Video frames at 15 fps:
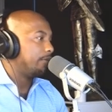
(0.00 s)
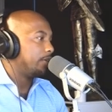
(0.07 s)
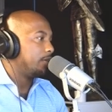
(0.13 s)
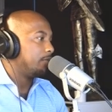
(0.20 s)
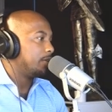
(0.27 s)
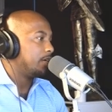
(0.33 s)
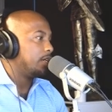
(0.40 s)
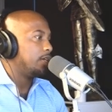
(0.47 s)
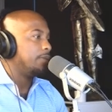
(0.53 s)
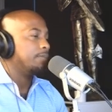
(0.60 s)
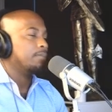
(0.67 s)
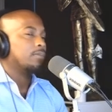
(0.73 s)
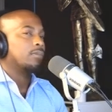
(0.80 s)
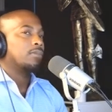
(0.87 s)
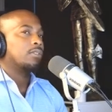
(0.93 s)
any money,
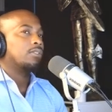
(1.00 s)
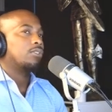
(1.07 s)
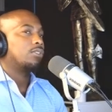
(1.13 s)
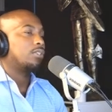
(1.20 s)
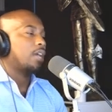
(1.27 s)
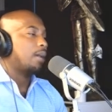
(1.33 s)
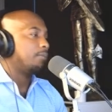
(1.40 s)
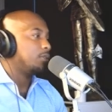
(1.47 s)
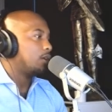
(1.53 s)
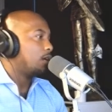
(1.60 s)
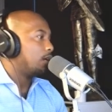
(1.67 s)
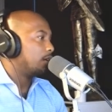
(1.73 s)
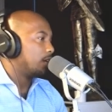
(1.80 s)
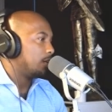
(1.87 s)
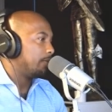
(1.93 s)
stop
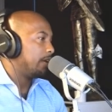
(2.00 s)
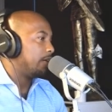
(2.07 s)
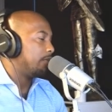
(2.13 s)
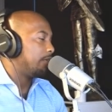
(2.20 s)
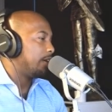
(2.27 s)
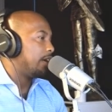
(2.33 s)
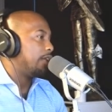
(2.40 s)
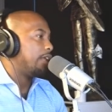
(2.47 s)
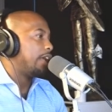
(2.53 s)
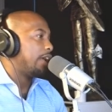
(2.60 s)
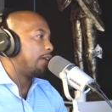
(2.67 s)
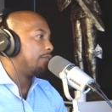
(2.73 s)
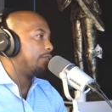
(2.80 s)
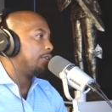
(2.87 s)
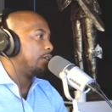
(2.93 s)
talking about not
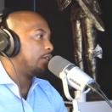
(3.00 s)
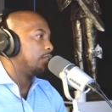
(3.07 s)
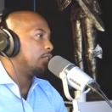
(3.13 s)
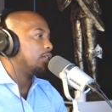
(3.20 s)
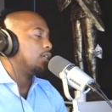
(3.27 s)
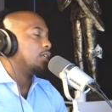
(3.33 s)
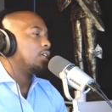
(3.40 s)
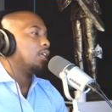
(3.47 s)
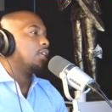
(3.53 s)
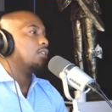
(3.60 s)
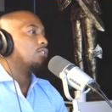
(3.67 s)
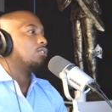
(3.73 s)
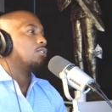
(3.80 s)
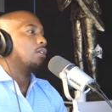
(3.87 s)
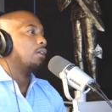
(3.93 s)
having it and
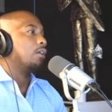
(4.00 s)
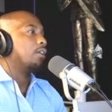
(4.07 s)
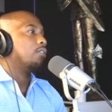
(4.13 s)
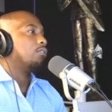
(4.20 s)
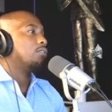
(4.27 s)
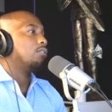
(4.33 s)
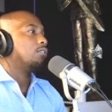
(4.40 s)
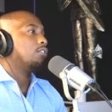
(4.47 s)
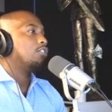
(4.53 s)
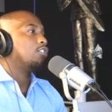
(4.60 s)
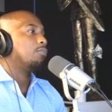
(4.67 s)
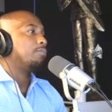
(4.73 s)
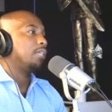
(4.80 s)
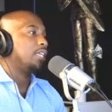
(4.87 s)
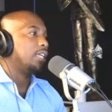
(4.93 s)
start
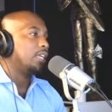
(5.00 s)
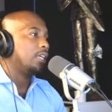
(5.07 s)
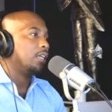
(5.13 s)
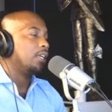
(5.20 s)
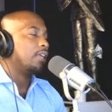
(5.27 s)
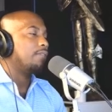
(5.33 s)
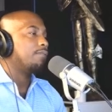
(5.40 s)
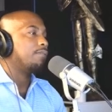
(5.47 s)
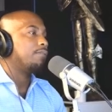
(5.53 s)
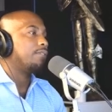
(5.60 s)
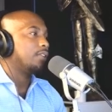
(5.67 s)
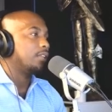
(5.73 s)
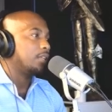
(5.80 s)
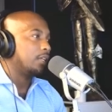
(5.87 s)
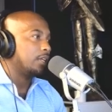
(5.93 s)
speaking and
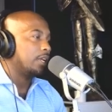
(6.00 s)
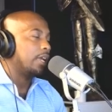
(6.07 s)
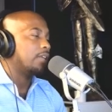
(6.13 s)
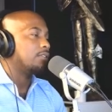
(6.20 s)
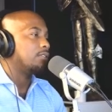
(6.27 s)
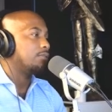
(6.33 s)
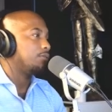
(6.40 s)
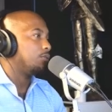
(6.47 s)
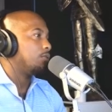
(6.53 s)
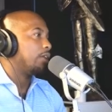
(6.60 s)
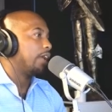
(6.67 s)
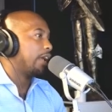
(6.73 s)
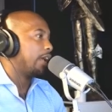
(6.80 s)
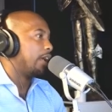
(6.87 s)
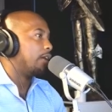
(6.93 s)
feeling as if you
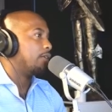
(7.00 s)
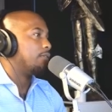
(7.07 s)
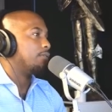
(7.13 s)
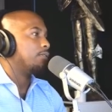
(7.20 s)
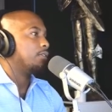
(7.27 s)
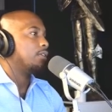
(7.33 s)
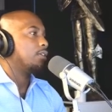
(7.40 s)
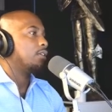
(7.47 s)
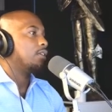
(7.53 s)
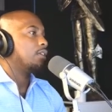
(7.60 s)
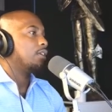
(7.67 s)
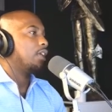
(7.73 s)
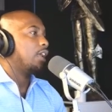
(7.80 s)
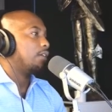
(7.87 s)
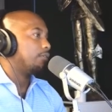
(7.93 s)
have
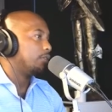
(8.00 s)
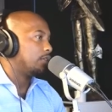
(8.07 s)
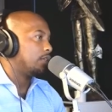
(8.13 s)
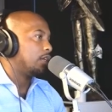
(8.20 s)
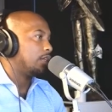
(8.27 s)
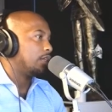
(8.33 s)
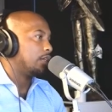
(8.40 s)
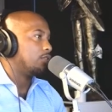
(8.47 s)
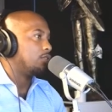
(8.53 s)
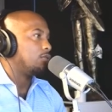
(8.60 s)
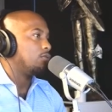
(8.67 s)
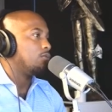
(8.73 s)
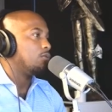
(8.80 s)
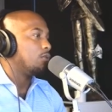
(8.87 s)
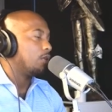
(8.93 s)
everything that
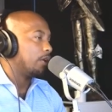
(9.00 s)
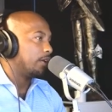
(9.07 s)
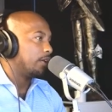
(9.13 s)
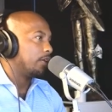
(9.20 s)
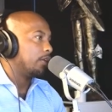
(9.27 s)
you want.